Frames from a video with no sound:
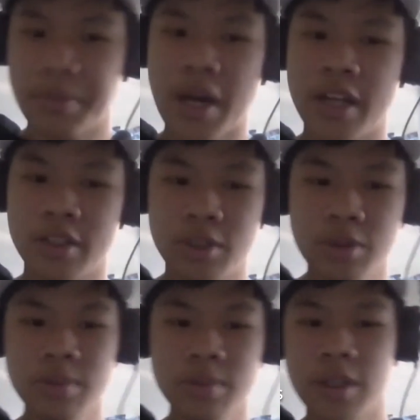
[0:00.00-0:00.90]
bad and
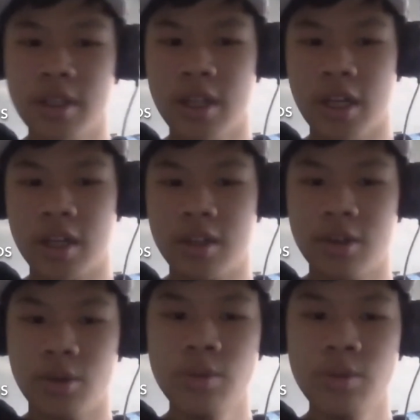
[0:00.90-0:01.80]
good, but like
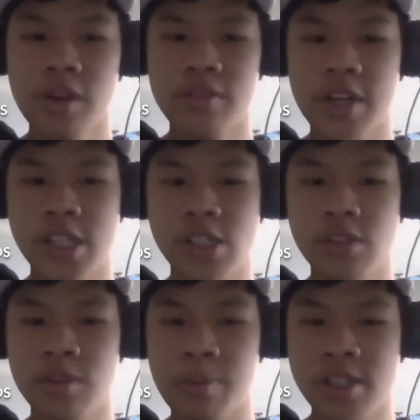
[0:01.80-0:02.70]
who motivates you
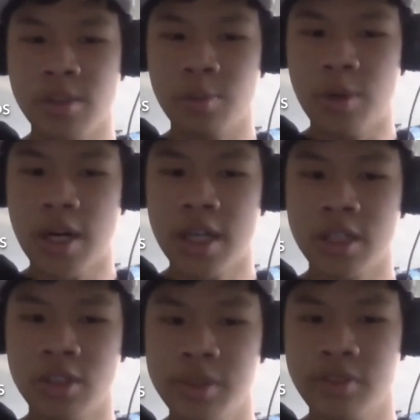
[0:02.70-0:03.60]
the most and why? It
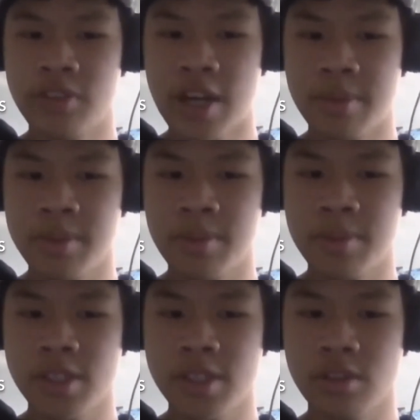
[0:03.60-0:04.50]
could be family
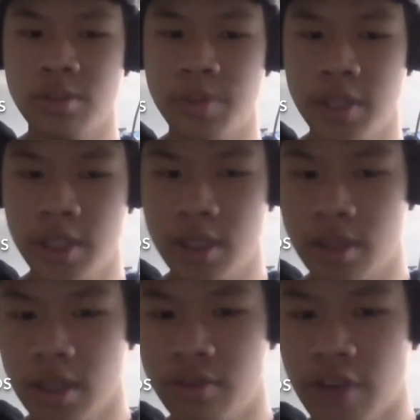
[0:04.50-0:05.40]
members, could be
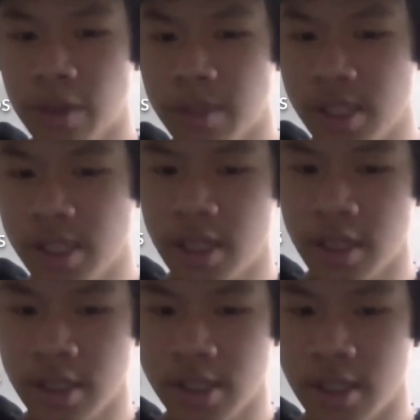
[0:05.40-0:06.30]
famous
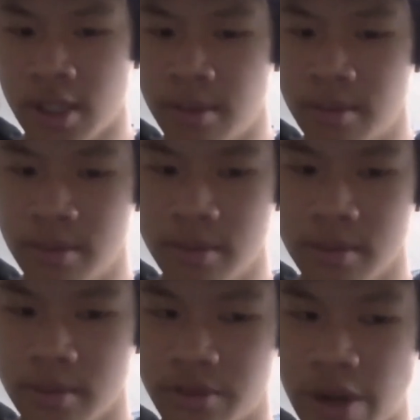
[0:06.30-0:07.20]
artists,
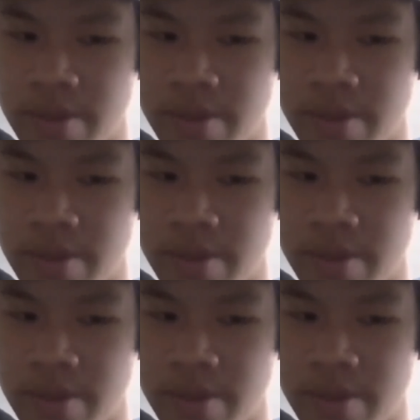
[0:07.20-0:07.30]
famous